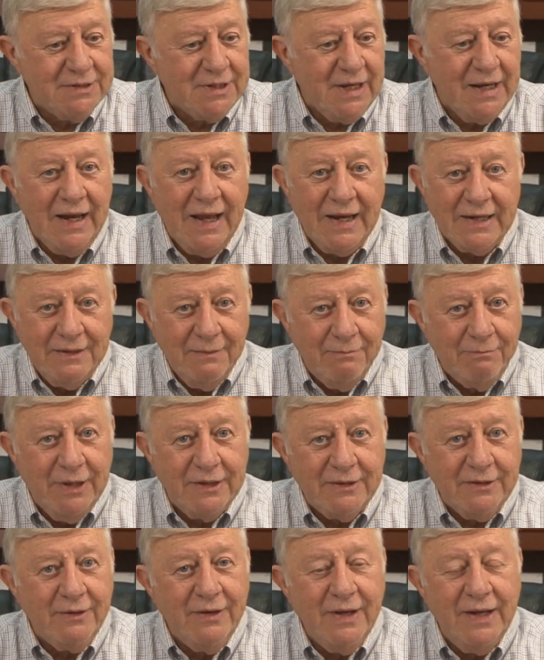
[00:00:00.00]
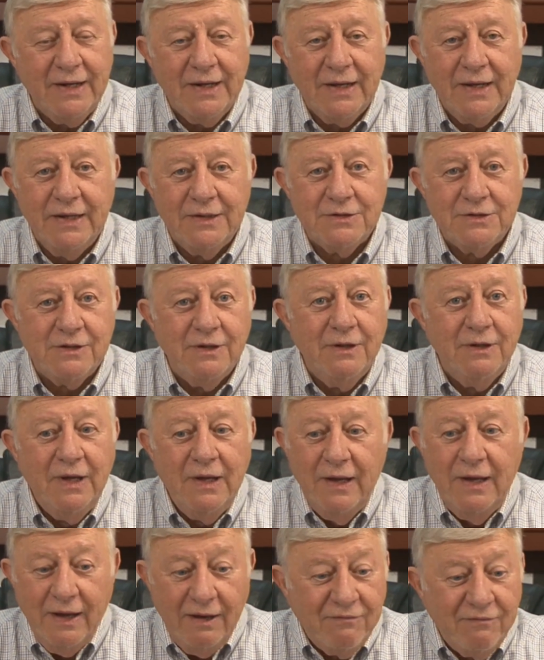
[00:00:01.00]
They like to butt their head against a,
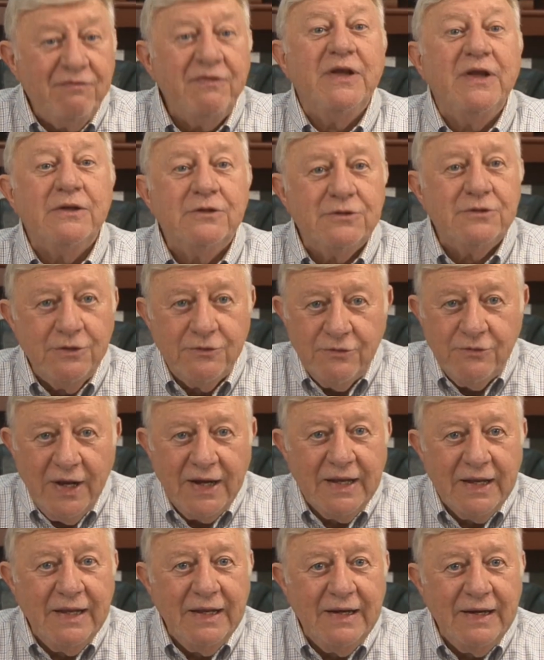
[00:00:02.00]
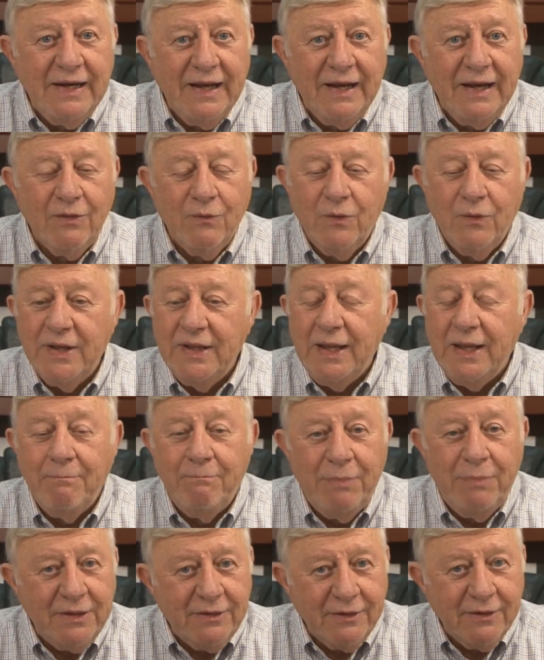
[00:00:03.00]
a fence to try to get it out of the way. They
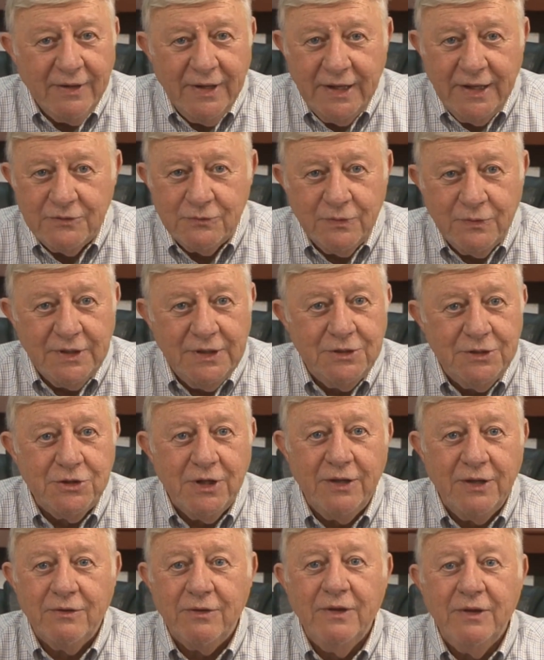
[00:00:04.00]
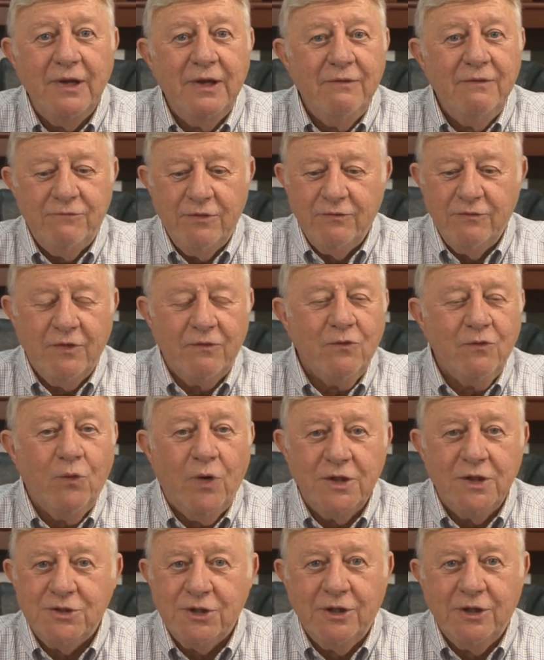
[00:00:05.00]
butt their heads with each other. If you've ever
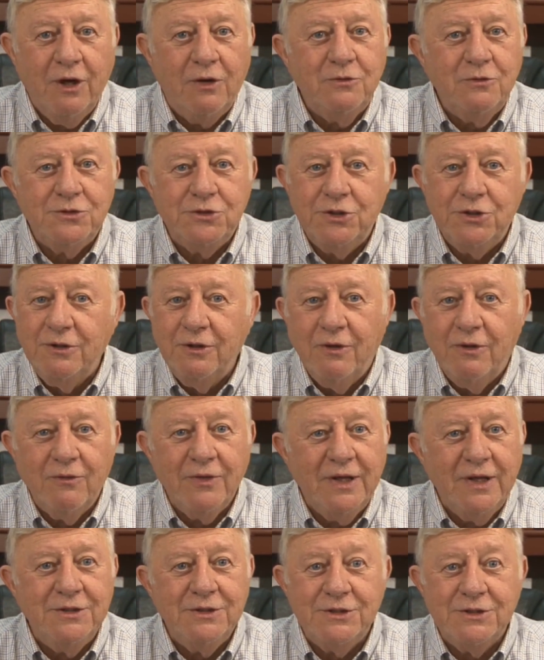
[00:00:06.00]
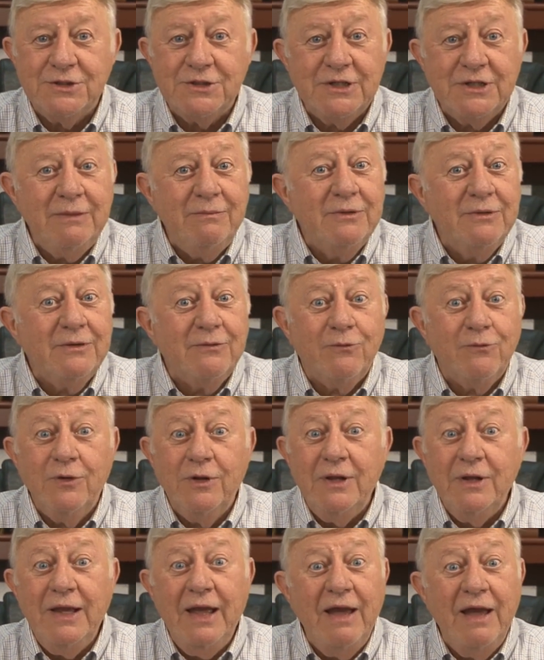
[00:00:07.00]
watched goats, you know, they just seem to
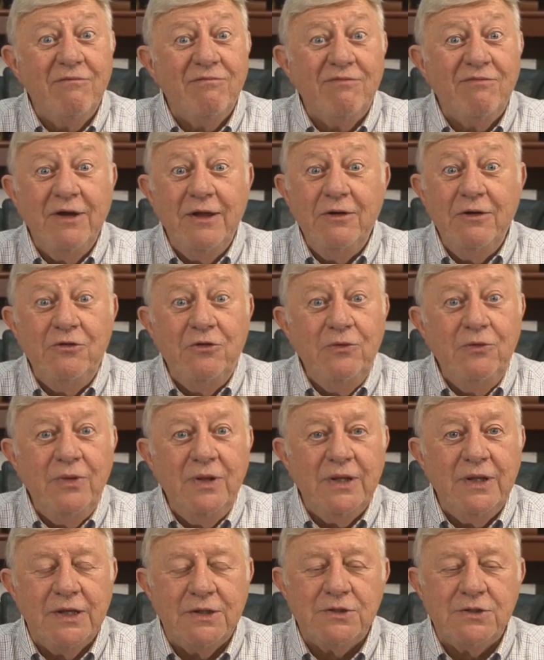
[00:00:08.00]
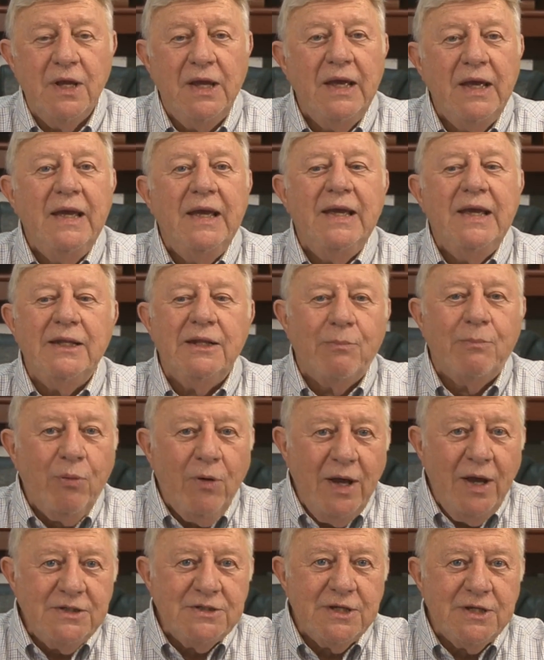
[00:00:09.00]
really have fun doing this. In the
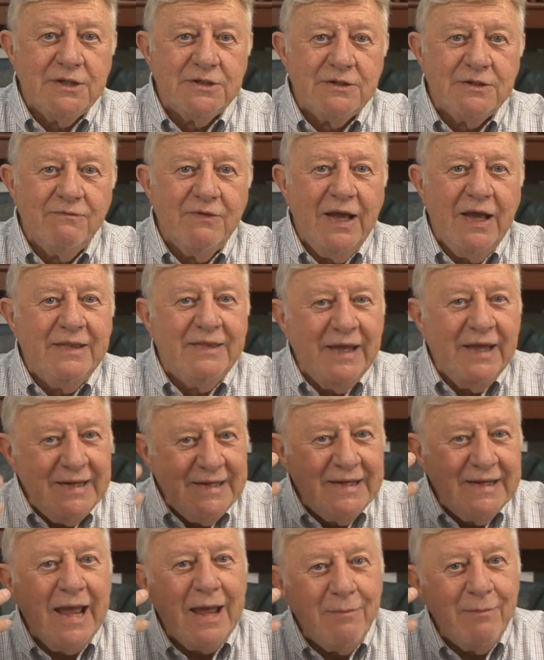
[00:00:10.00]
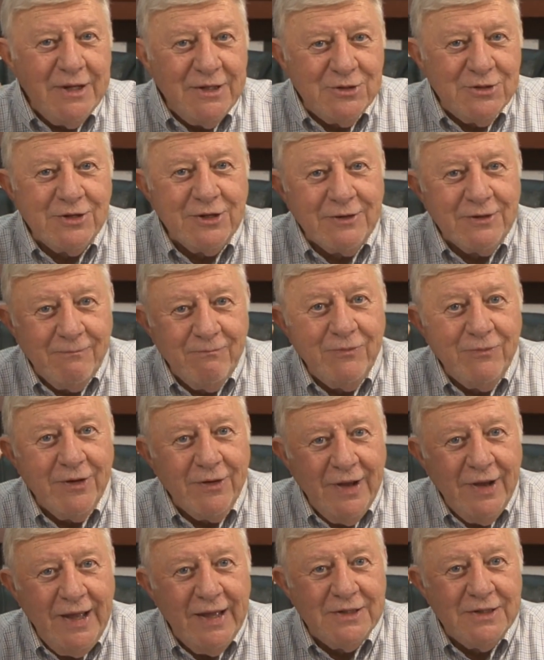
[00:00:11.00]
process of that, they damage their,
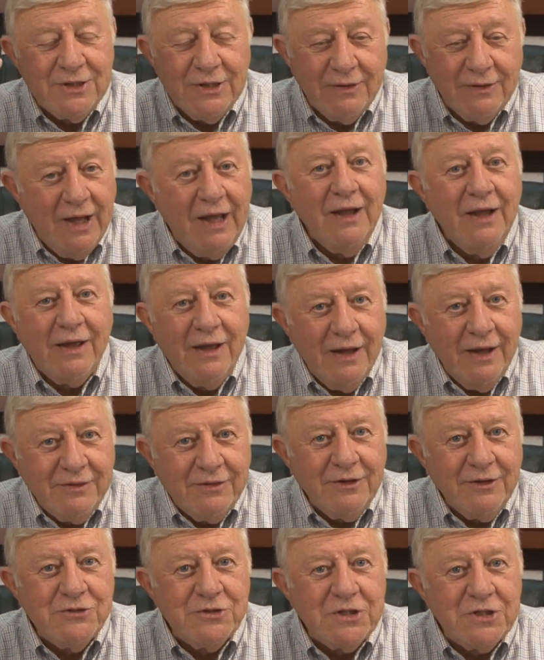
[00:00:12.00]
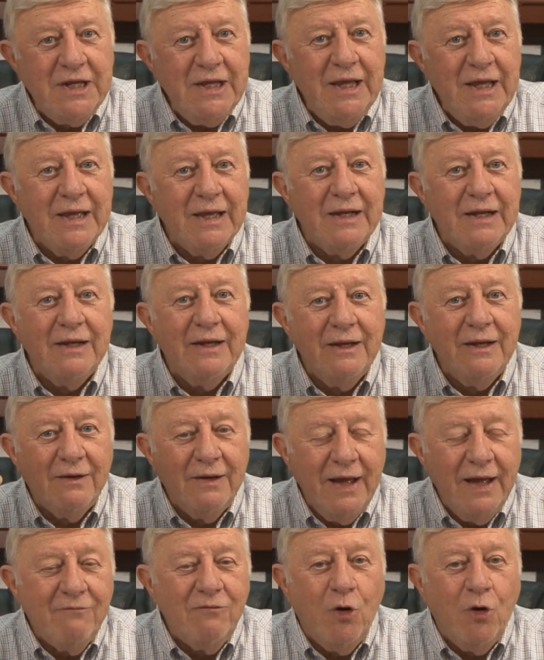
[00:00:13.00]
their heads. They'll cut their skin and they'll
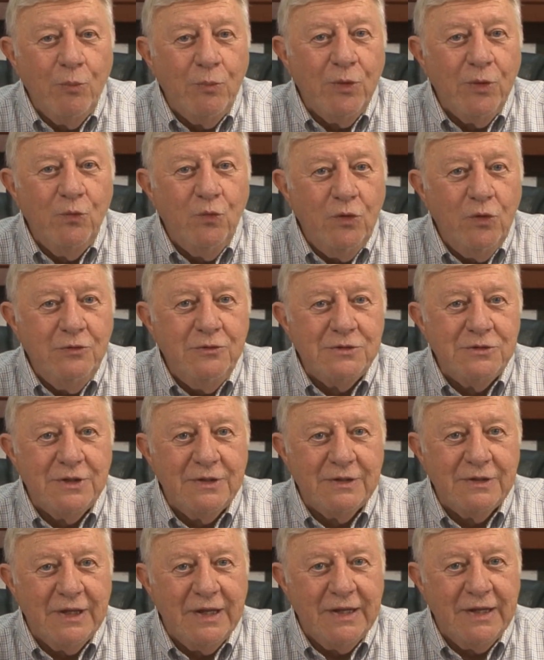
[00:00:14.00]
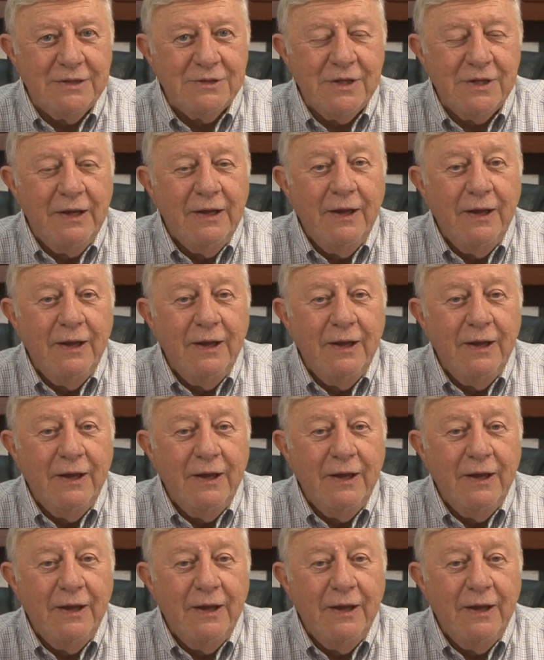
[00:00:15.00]
have open wounds and things.